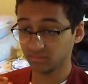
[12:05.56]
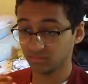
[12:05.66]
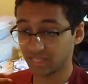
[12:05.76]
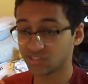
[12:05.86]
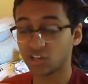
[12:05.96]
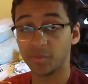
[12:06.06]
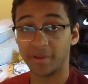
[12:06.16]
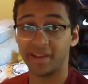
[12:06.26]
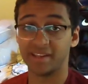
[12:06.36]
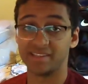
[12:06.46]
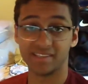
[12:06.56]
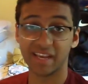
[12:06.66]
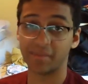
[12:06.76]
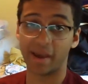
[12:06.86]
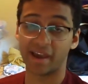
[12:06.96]
that's gonna be an
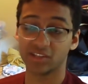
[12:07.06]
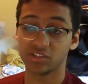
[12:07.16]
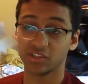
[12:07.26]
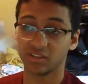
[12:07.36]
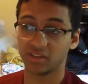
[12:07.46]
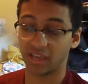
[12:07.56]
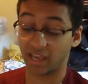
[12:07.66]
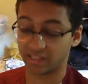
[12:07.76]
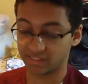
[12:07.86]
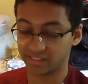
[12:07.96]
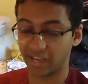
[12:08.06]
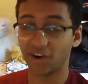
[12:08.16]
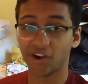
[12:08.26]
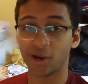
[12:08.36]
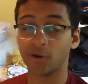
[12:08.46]
insane match. And
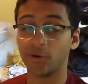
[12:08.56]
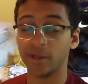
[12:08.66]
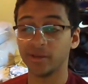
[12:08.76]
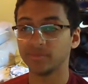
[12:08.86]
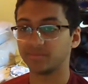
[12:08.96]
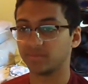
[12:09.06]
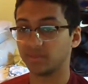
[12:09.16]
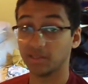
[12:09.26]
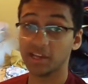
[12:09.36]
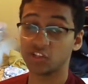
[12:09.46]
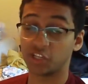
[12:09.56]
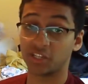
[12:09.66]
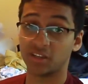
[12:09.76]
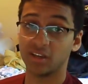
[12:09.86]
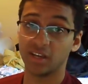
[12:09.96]
Thierry Henry,
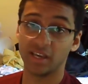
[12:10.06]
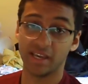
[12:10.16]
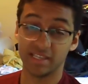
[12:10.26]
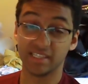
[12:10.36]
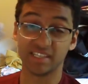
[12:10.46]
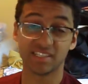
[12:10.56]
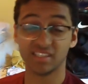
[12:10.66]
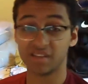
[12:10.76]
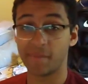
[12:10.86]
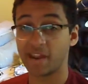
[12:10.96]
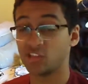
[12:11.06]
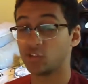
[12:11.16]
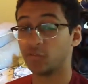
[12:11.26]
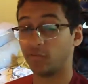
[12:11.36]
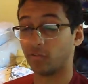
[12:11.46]
legend, is the assistant
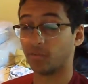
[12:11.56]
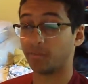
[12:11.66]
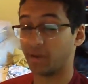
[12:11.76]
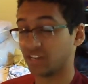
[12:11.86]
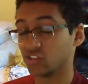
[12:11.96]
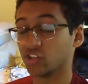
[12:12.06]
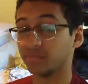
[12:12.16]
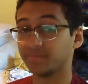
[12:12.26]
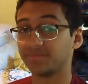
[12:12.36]
manager for Belgium.